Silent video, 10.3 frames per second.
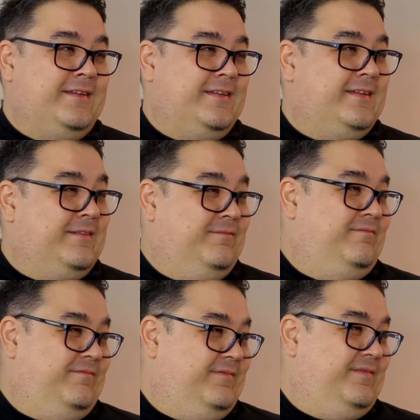ended,
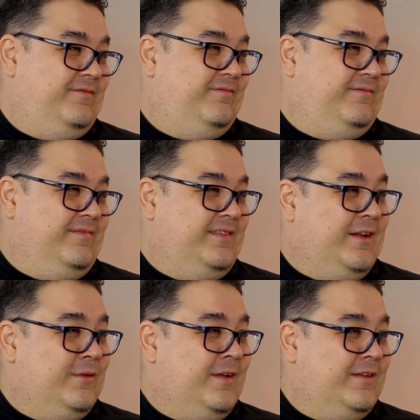
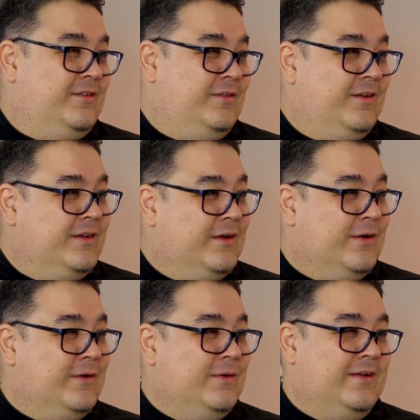you know, not too long
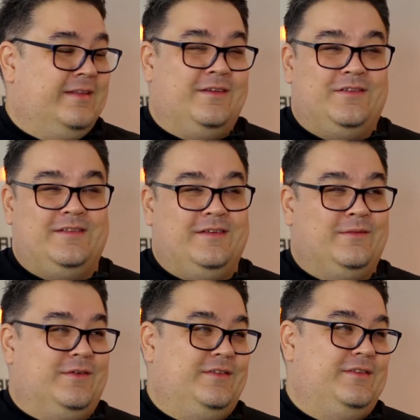ago, and we're
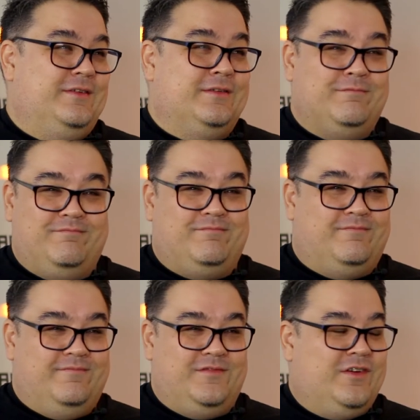still
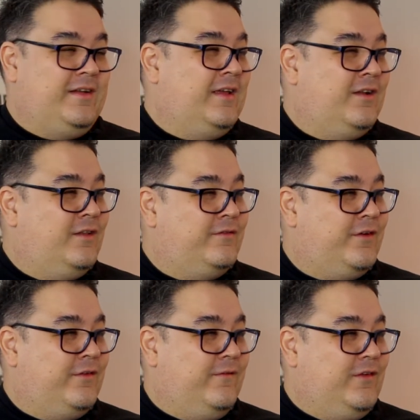trying to get all
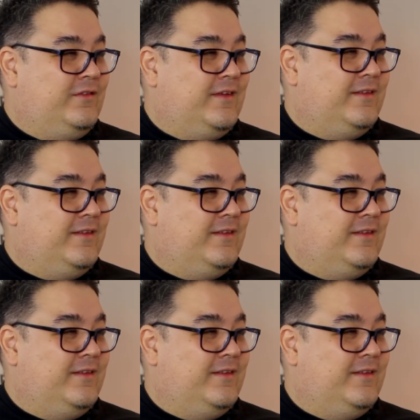of our reviews